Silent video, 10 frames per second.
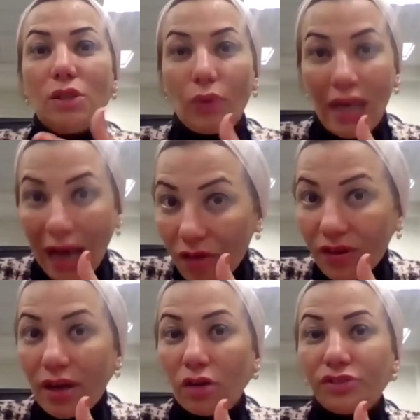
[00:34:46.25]
We have
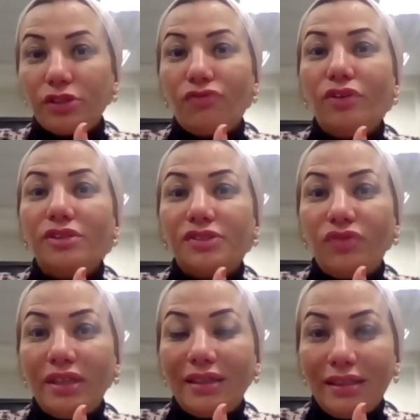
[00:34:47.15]
announced the first
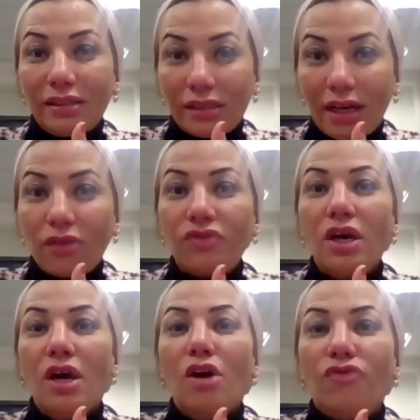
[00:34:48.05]
feed-in tariff
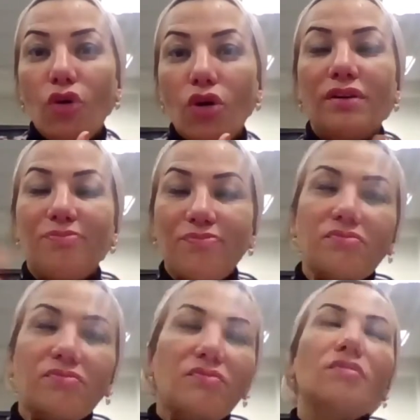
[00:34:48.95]
for
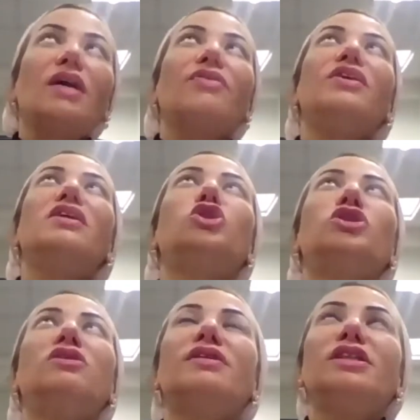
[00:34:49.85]
the
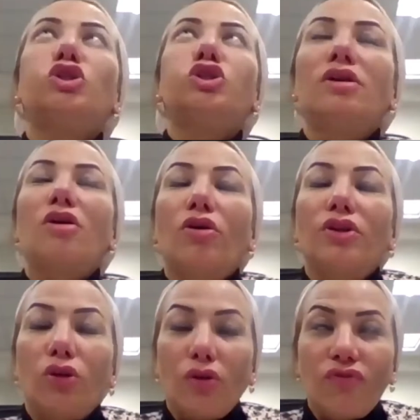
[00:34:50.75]
generation or the
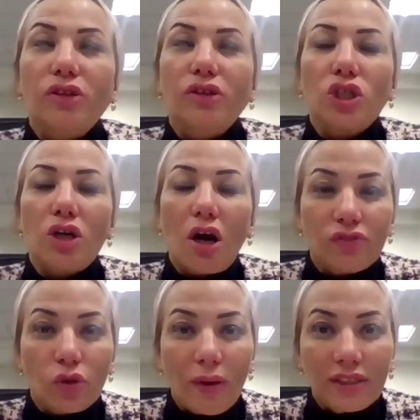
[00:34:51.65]
conversion of
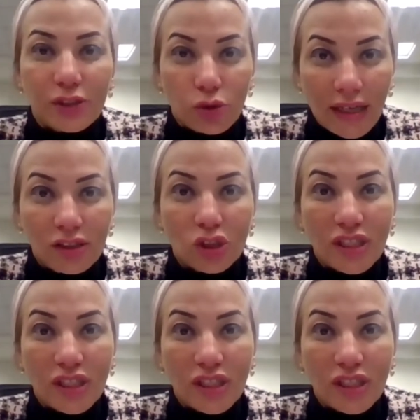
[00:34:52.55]
the waste to energy.